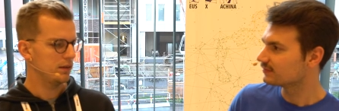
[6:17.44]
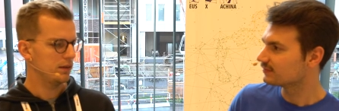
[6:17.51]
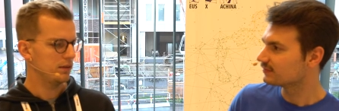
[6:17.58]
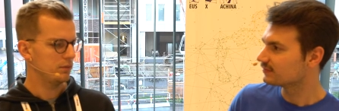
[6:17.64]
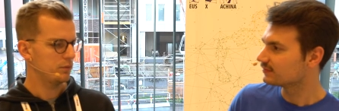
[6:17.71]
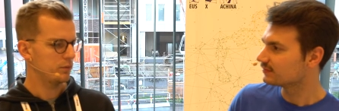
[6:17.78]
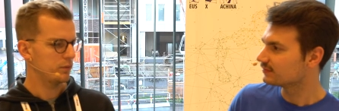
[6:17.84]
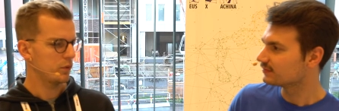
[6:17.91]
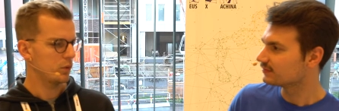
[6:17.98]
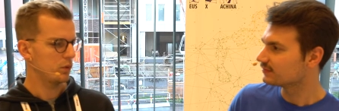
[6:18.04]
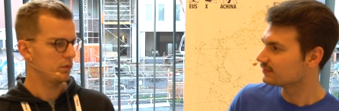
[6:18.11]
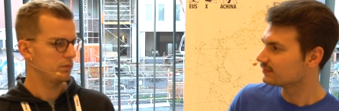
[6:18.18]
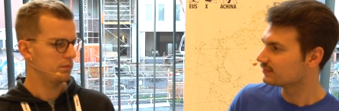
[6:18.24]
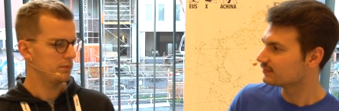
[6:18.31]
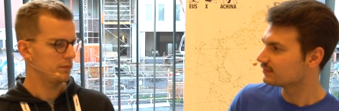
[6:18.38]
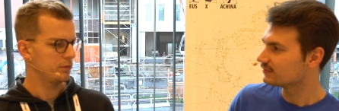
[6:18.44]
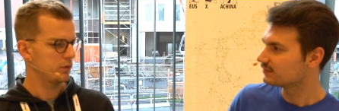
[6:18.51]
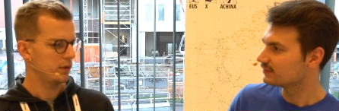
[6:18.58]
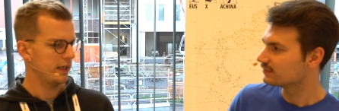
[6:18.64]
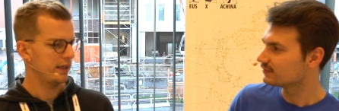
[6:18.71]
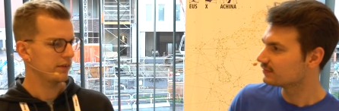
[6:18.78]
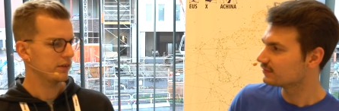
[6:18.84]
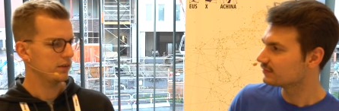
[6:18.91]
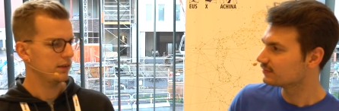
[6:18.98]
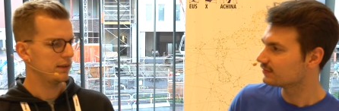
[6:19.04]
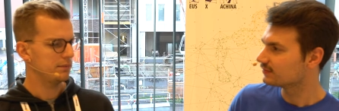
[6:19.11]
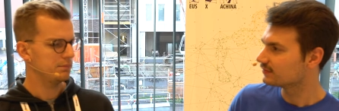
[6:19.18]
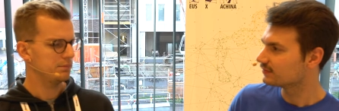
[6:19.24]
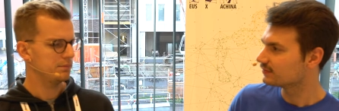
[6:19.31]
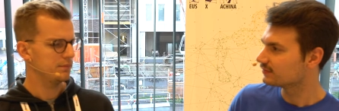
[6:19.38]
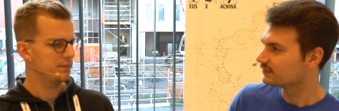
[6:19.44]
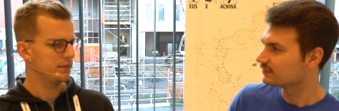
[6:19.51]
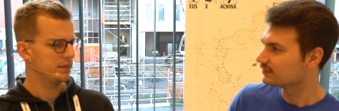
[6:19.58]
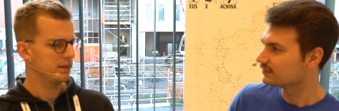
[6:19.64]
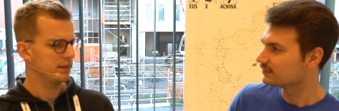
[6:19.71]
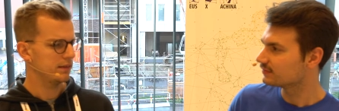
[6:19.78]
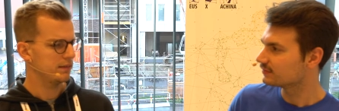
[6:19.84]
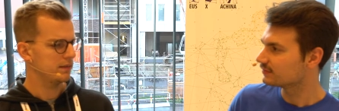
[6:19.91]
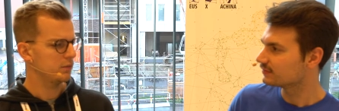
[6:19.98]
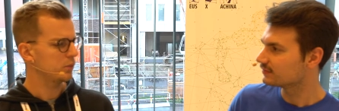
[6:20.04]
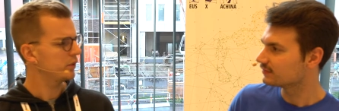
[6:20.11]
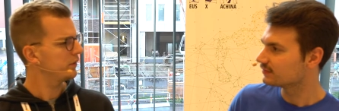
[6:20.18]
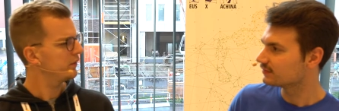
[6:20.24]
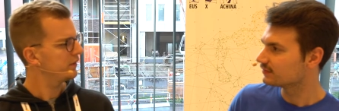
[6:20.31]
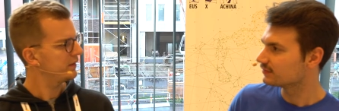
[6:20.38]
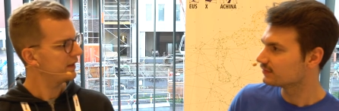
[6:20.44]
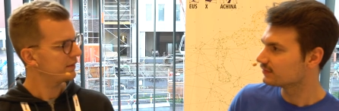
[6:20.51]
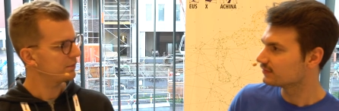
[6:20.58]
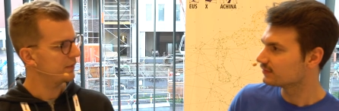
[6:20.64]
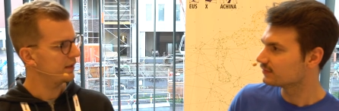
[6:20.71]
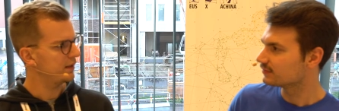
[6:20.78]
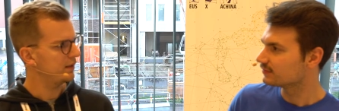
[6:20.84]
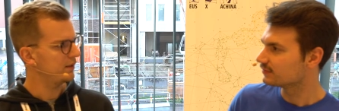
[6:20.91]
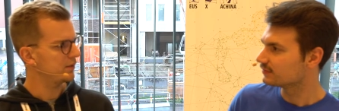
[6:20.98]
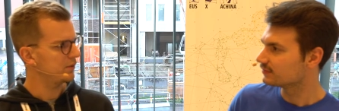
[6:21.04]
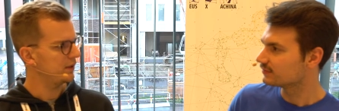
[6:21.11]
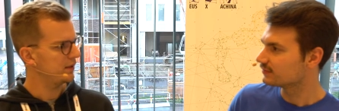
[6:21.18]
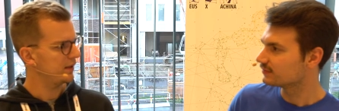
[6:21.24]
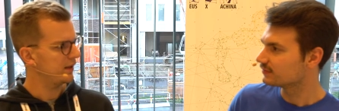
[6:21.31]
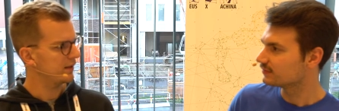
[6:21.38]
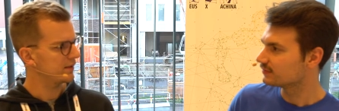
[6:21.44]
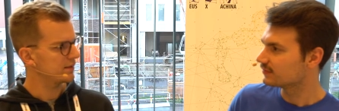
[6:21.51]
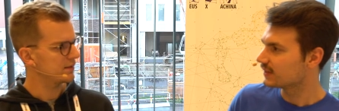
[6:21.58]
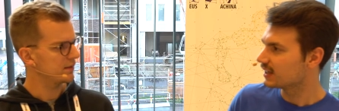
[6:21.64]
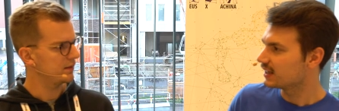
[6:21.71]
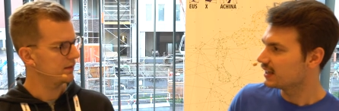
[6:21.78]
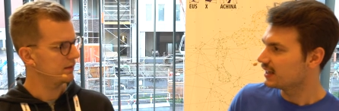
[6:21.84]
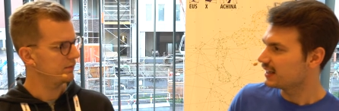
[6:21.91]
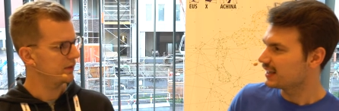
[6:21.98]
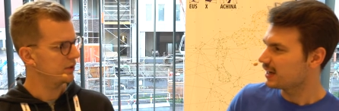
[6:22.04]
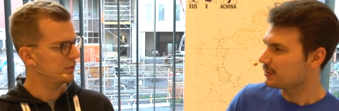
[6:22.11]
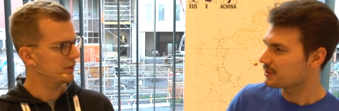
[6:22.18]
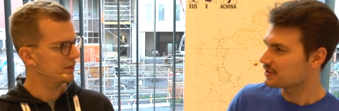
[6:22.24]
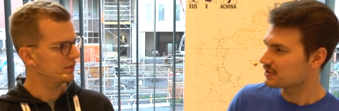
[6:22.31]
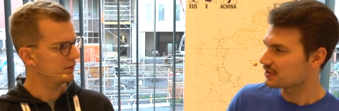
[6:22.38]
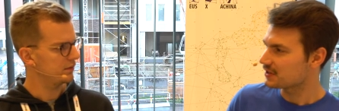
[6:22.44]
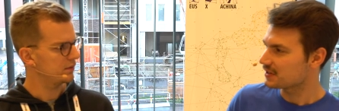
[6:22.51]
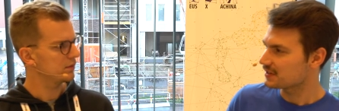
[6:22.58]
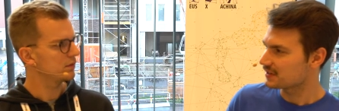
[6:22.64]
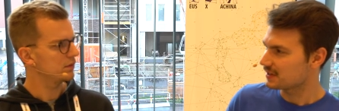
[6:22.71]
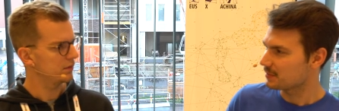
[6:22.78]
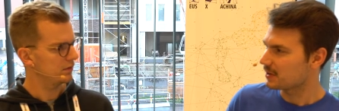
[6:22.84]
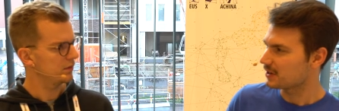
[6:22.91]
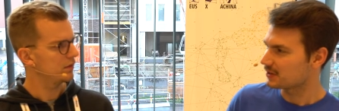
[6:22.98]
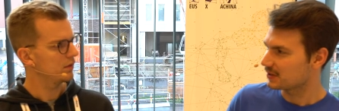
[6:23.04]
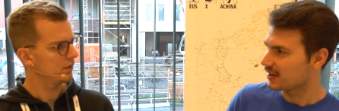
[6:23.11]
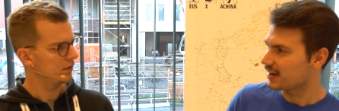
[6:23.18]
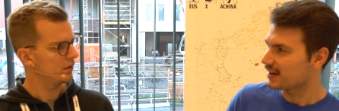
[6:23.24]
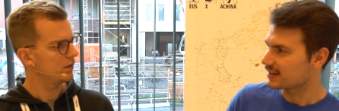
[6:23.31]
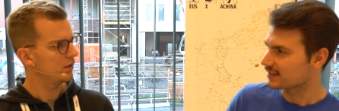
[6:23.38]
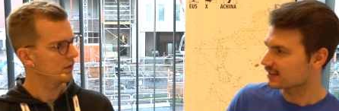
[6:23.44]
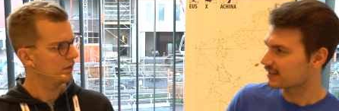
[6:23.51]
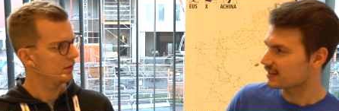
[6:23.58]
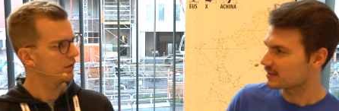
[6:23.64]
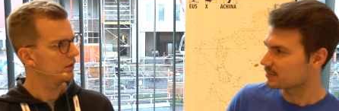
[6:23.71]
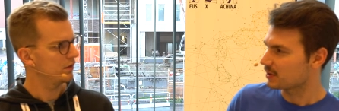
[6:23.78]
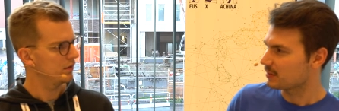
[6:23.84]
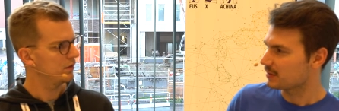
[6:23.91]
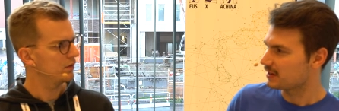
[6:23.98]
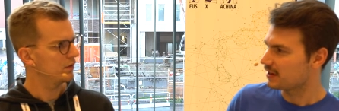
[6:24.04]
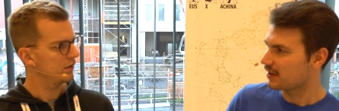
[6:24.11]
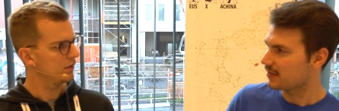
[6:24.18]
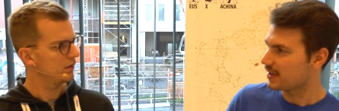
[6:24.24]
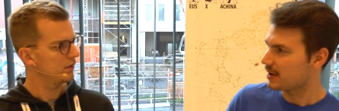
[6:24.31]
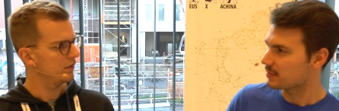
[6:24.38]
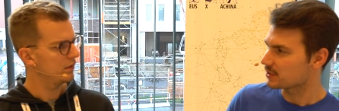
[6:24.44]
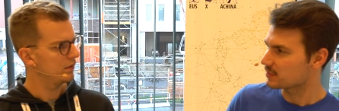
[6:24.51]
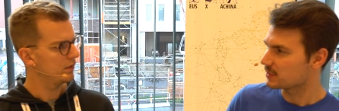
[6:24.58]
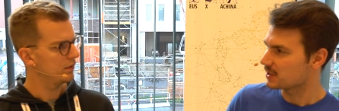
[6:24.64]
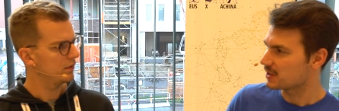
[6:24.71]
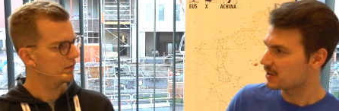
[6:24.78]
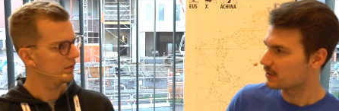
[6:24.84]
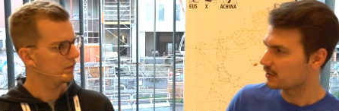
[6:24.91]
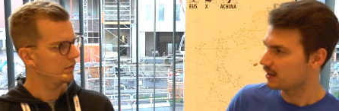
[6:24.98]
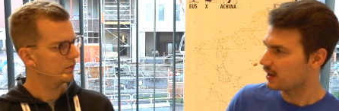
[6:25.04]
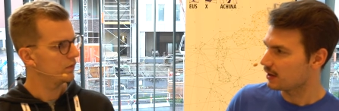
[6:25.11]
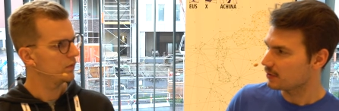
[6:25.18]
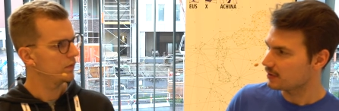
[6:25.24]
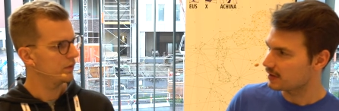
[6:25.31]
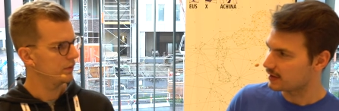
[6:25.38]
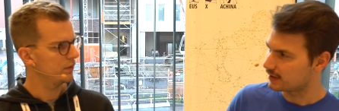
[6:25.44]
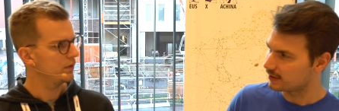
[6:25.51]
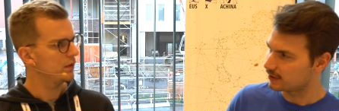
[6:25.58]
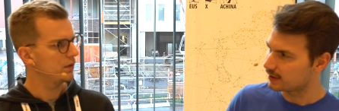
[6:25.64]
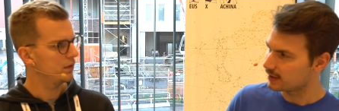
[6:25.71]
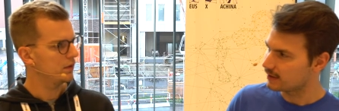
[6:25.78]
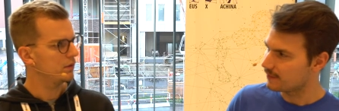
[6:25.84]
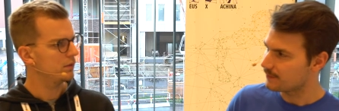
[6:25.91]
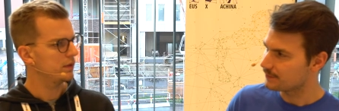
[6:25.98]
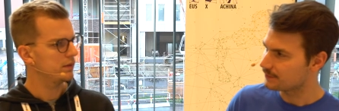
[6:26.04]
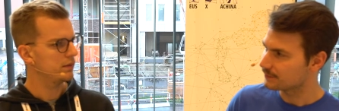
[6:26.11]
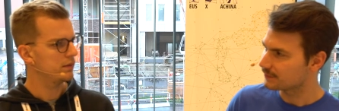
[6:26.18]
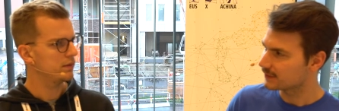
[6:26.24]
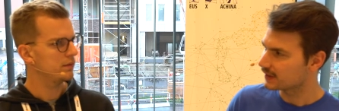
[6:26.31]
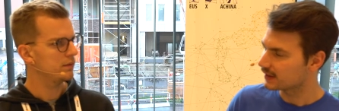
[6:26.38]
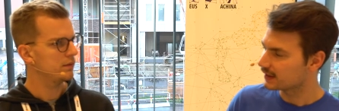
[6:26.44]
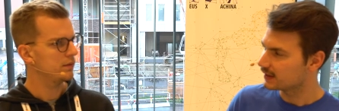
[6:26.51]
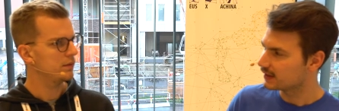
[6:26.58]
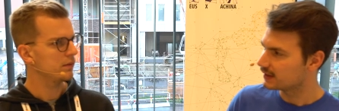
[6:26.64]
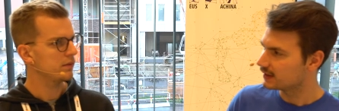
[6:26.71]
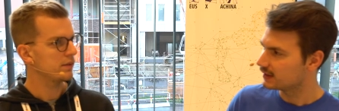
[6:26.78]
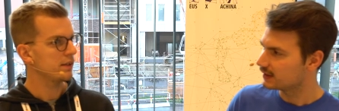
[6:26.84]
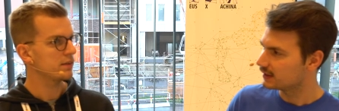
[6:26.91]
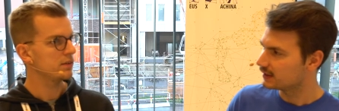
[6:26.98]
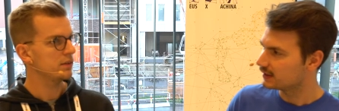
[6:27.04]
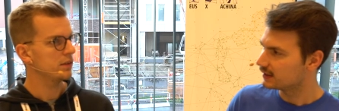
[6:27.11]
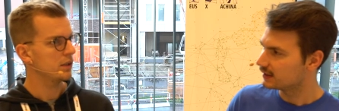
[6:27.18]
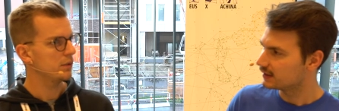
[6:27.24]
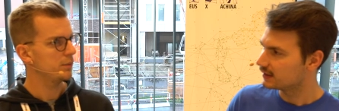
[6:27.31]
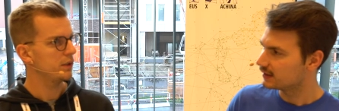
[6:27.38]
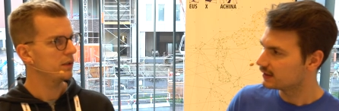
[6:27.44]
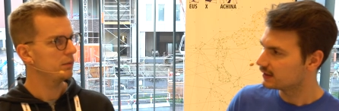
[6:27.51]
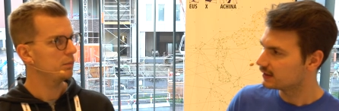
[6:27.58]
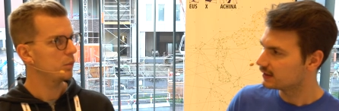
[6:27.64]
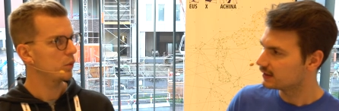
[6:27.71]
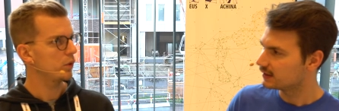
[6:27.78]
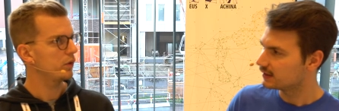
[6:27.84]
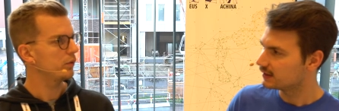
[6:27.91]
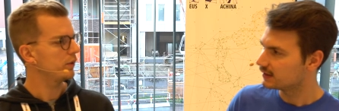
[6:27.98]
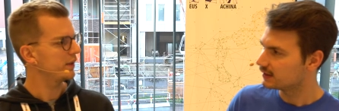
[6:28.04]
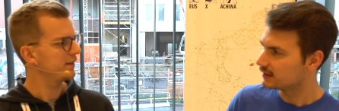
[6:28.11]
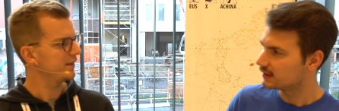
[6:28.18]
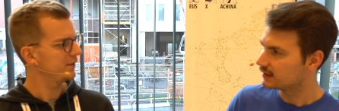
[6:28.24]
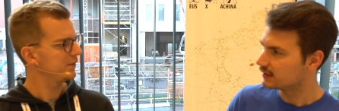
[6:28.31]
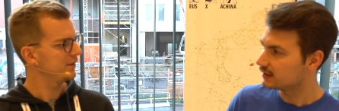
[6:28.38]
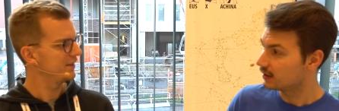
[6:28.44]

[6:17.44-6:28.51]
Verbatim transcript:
Speaker 1: for for Haskell, I like there weren't that many screencasts and video materials. just
Speaker 2: about to ask. There's probably not that much material out there, right?
Speaker 1: Right. There's actually coming more right now,